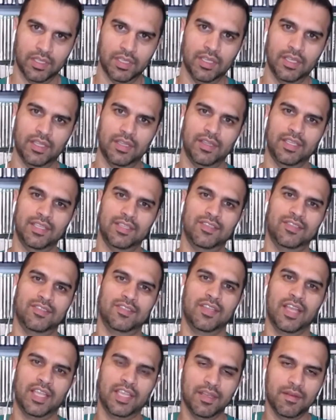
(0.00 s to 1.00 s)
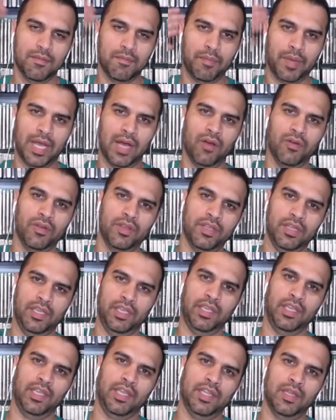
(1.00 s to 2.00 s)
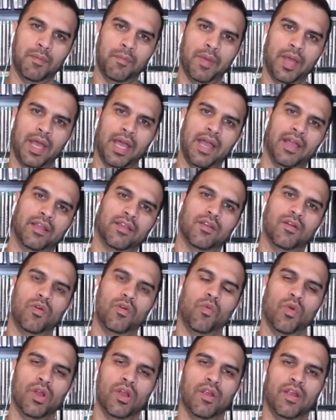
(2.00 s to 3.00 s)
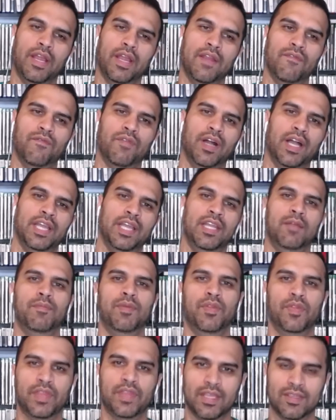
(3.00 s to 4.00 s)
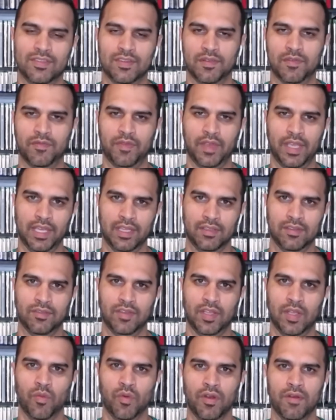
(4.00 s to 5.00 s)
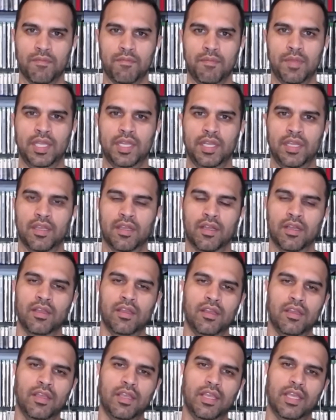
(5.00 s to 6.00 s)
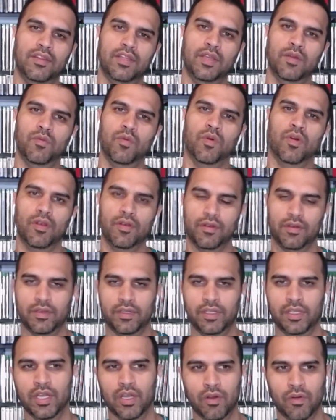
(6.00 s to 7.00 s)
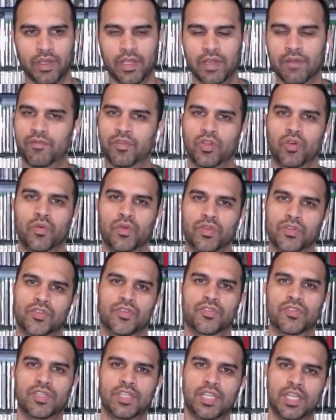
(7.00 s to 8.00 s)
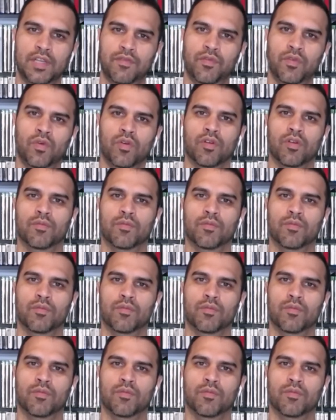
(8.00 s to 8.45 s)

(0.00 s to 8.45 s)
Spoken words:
The second balcony in the back were invited Bethesda fans. They weren't media, and they weren't, influencers in any form.